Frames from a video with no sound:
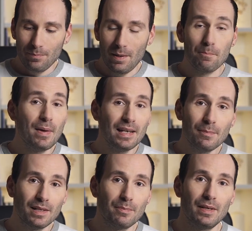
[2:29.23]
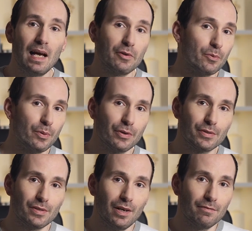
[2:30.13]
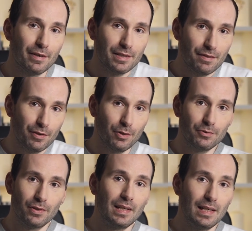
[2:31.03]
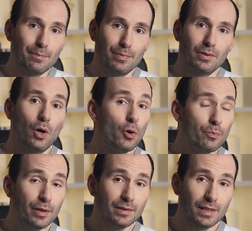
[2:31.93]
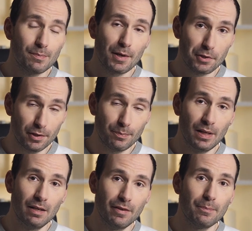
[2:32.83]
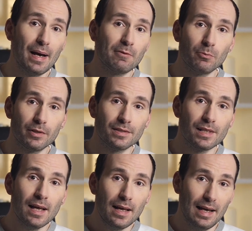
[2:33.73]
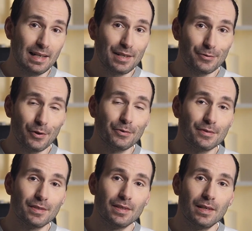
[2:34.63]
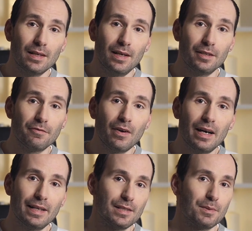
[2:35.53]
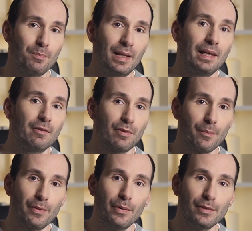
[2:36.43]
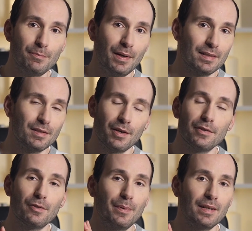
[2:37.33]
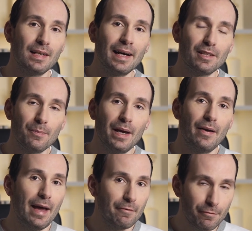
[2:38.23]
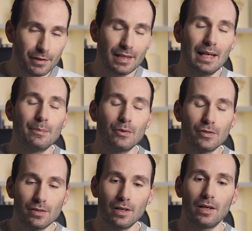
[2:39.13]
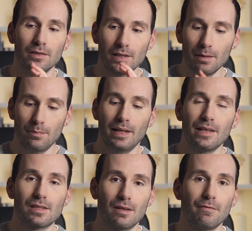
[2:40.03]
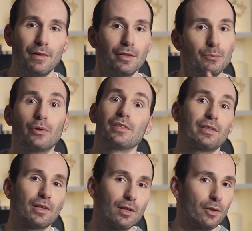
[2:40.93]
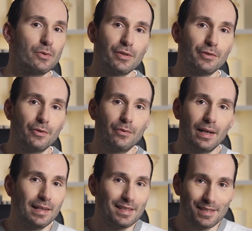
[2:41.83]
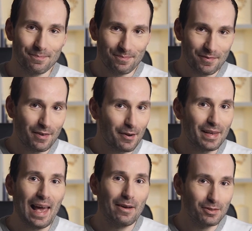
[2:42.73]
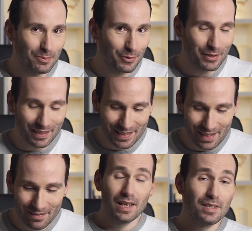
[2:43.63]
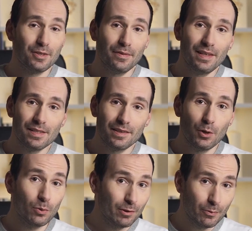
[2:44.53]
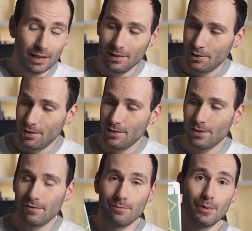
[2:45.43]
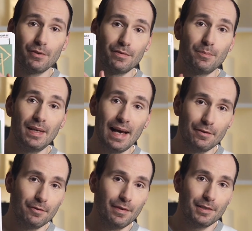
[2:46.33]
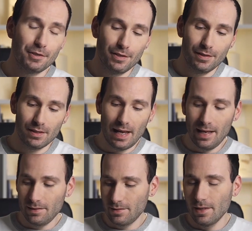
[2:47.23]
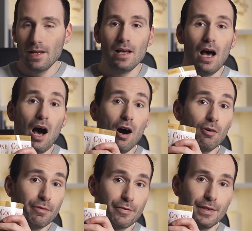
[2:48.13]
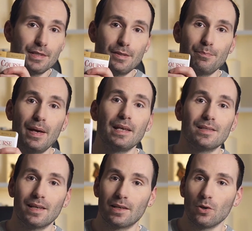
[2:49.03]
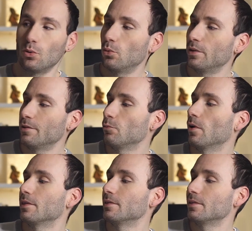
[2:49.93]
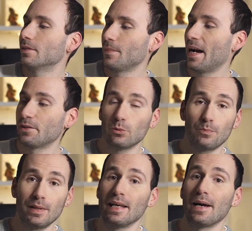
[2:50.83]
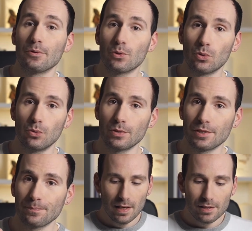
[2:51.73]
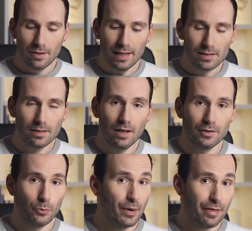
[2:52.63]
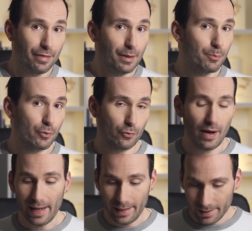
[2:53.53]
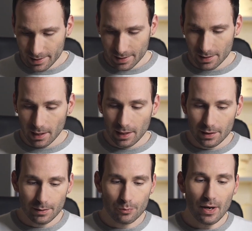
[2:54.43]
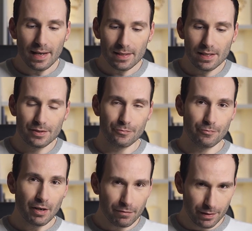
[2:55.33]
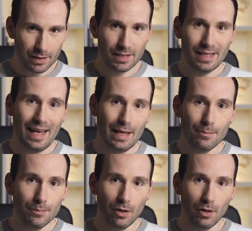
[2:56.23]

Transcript: Many piano books are very difficult to keep open, especially the perfect bound ones, and I don't advise playing from those, because it's going to be a nightmare. Every time you start playing something, the book is going to close on you, and it's very counterproductive. So these are the all-in-one editions of both the Piano Adventures and Alfred's Basic all-in-one adult piano course. So let's start with the price. The price is roughly the same.